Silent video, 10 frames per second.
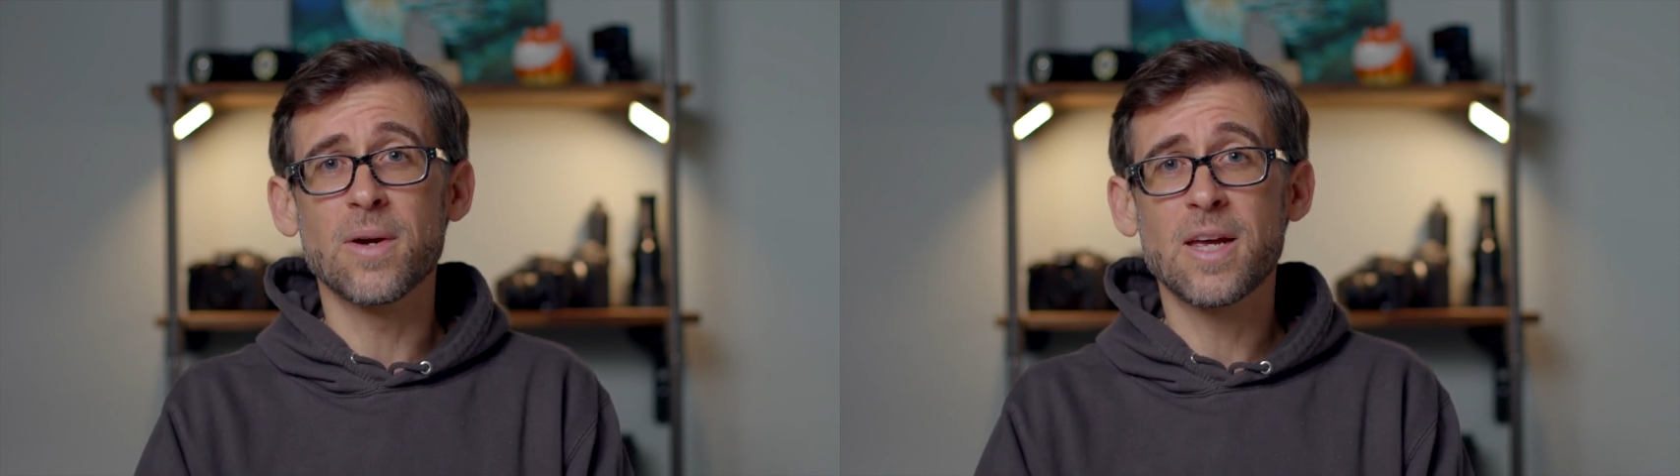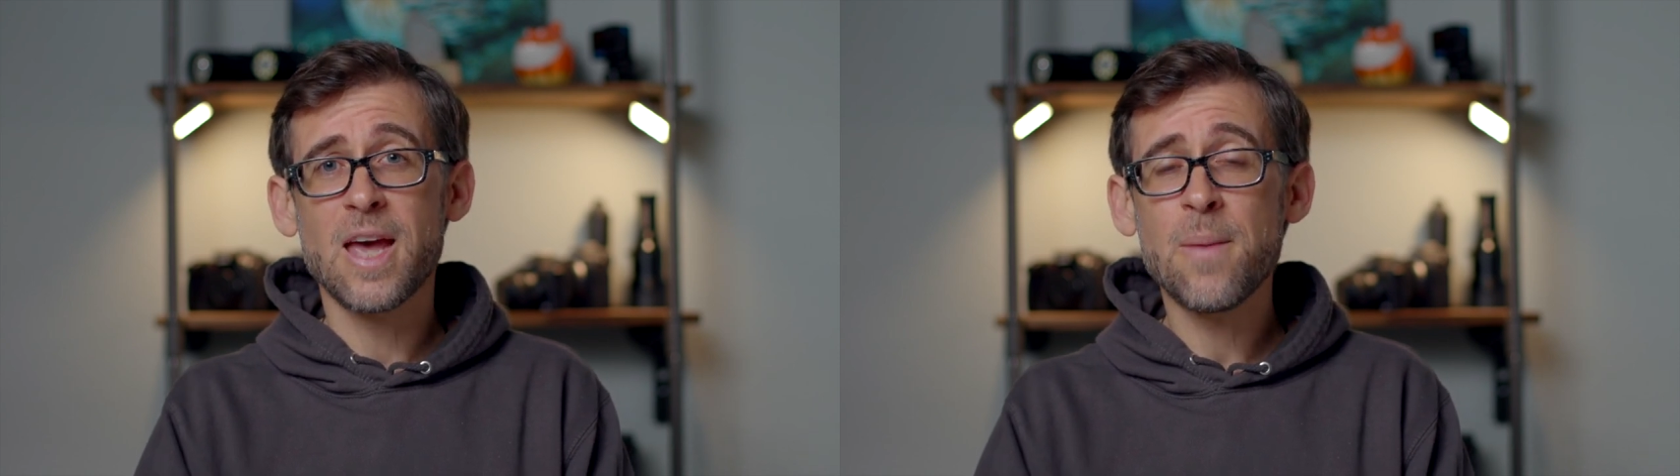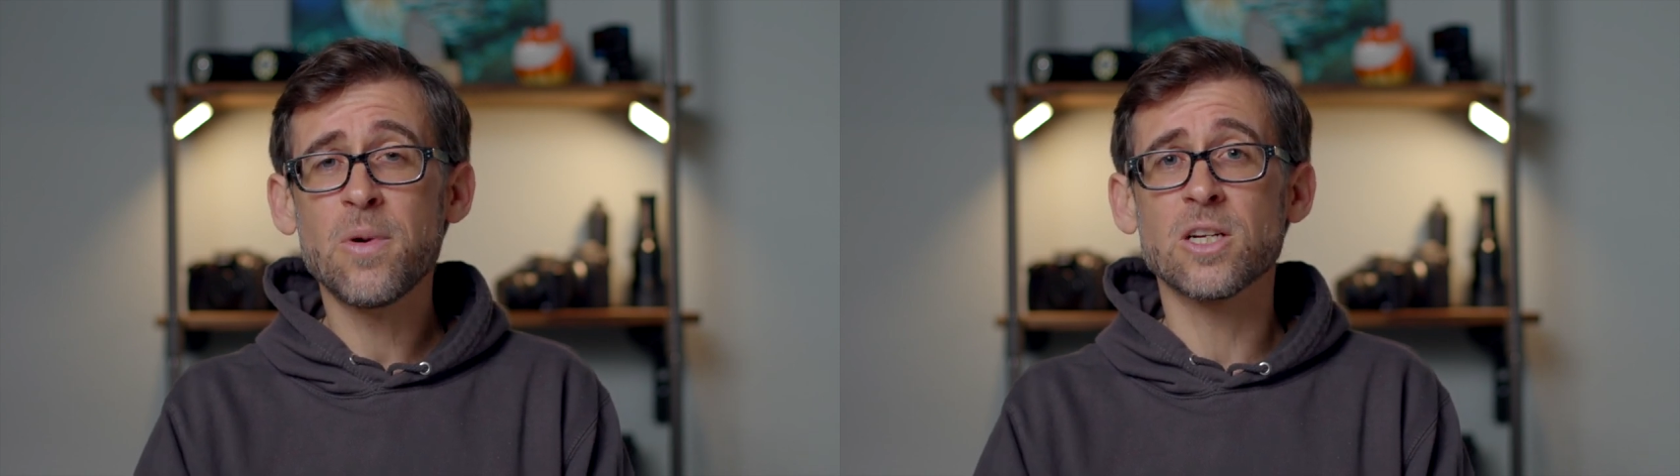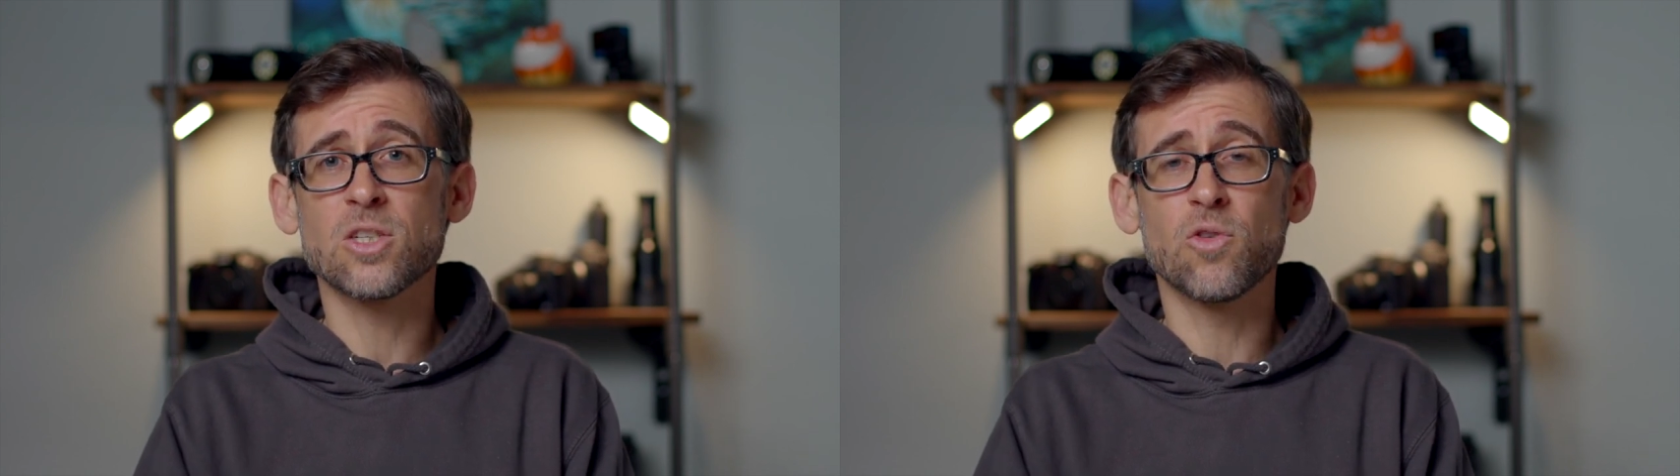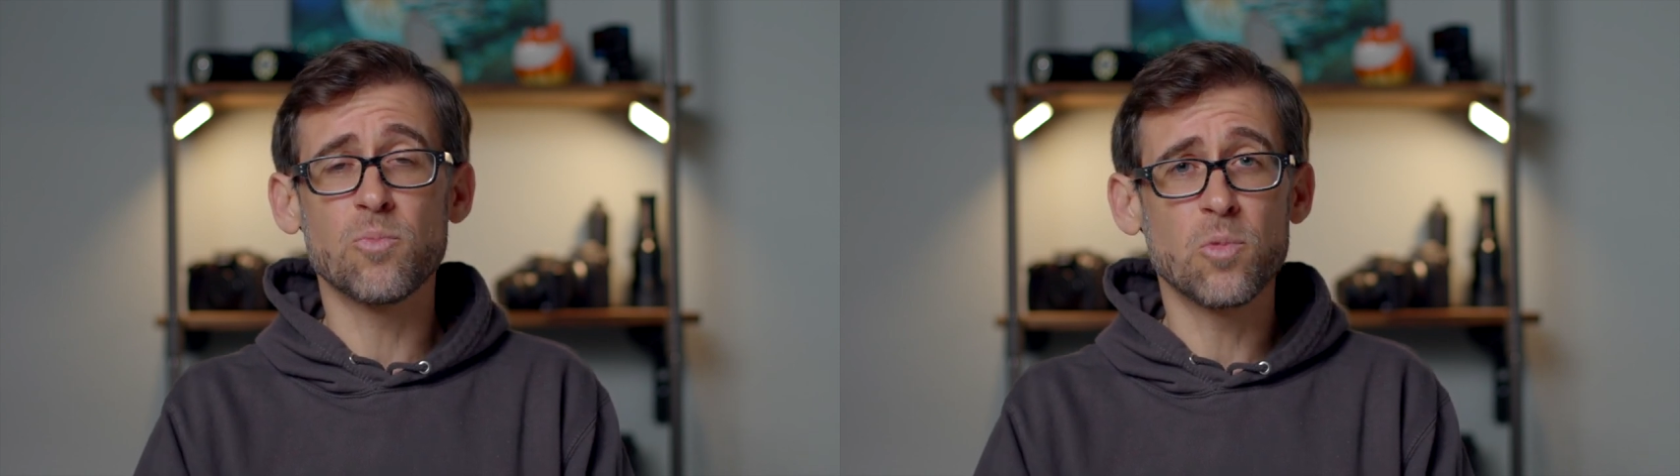
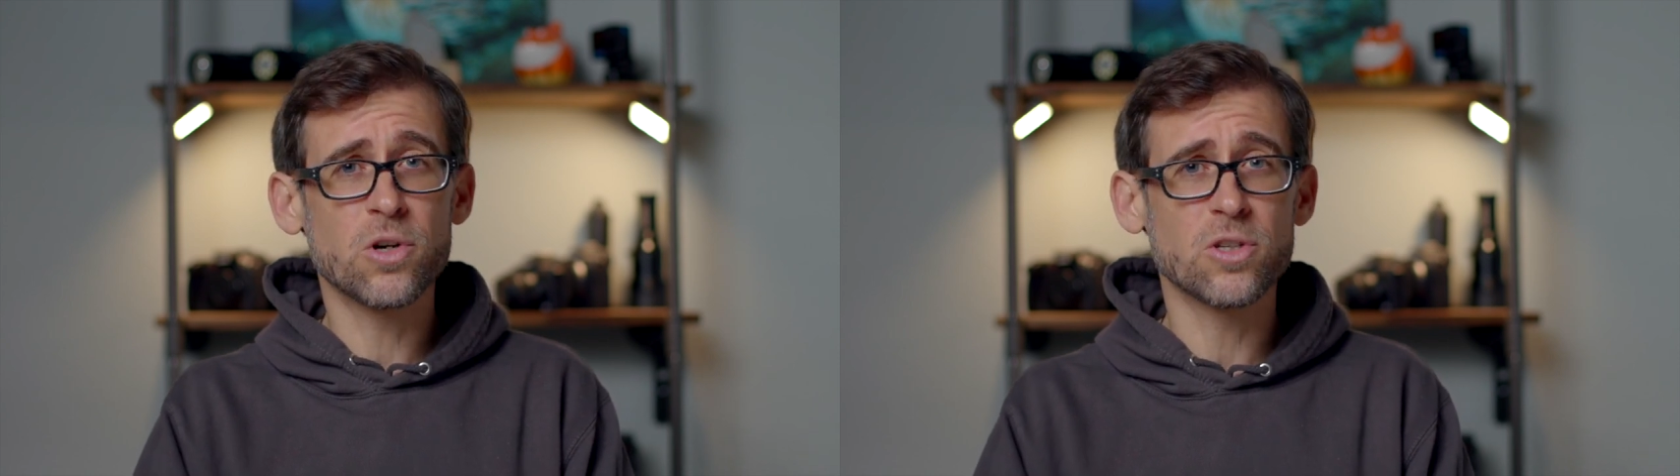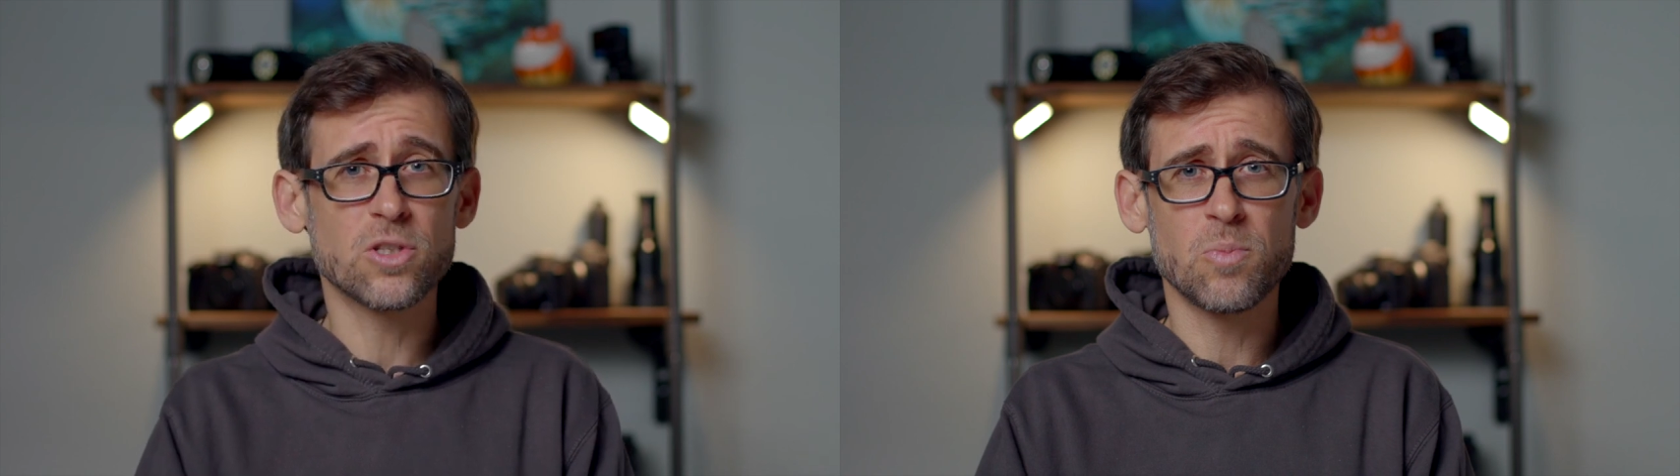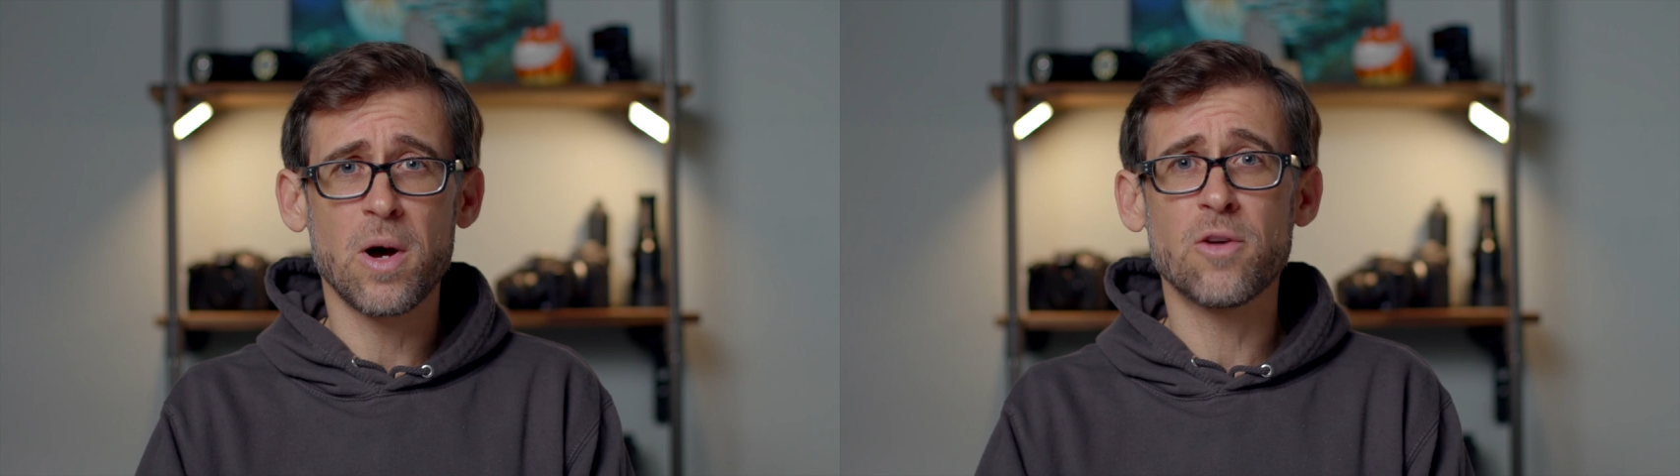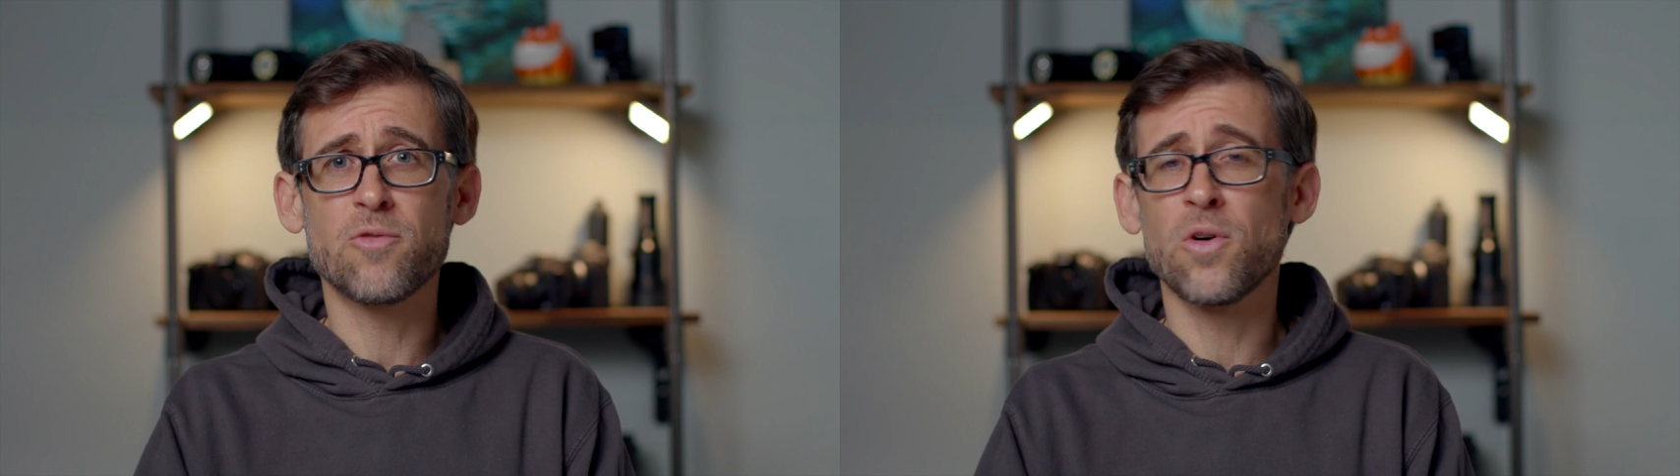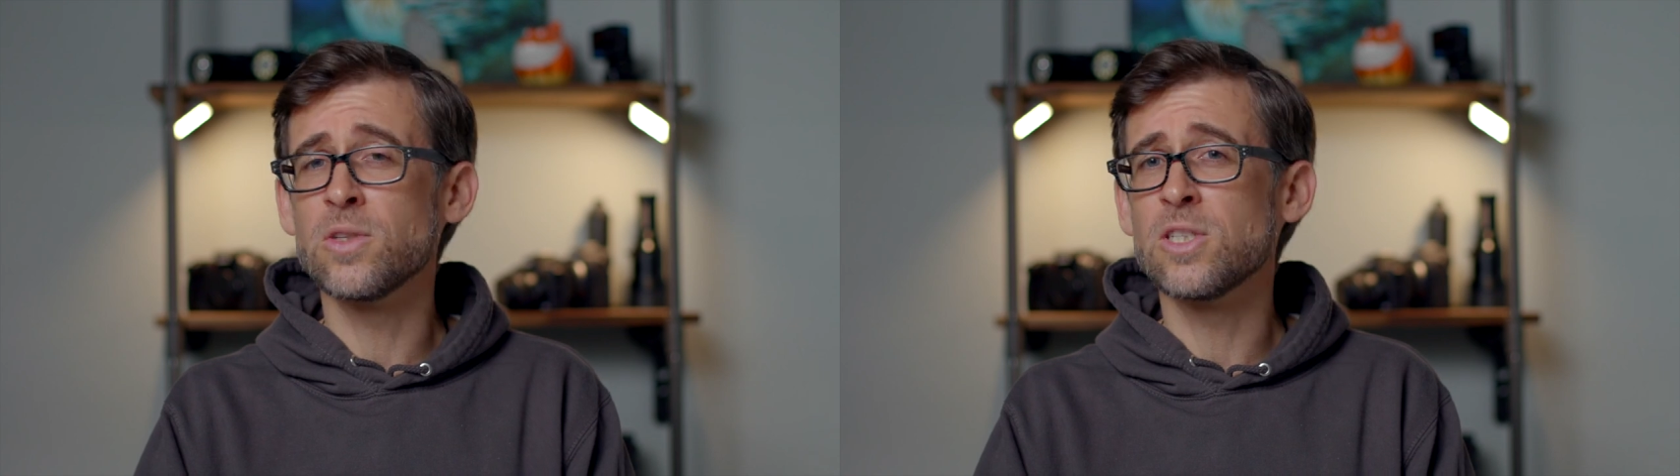cameras of modern
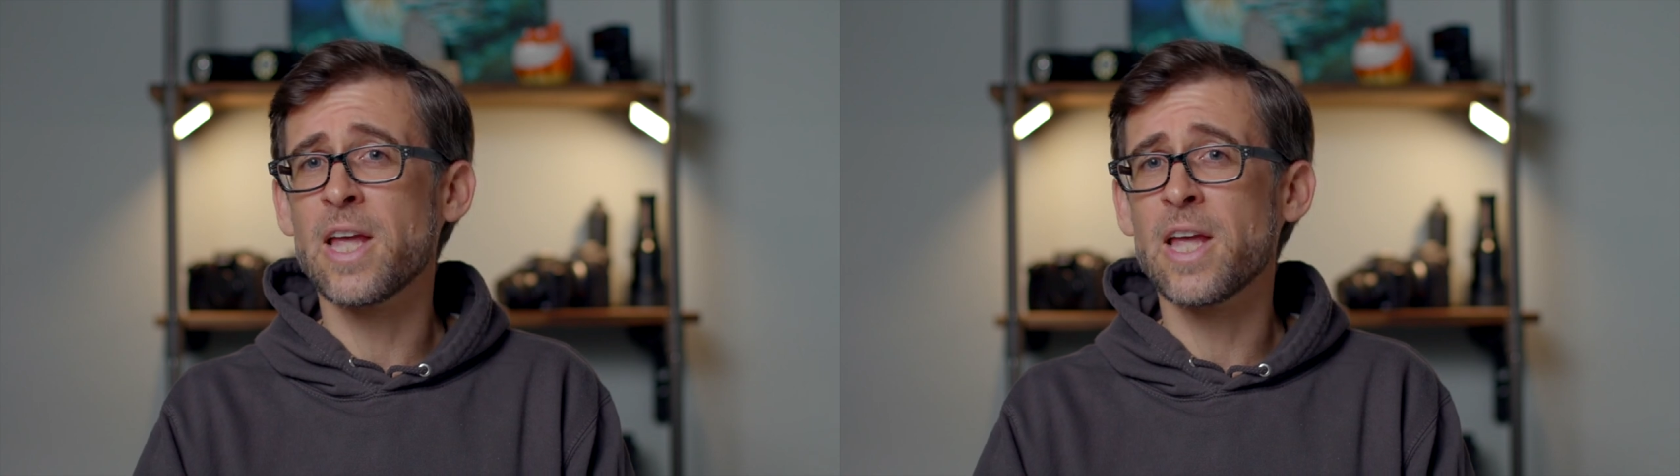smartphones,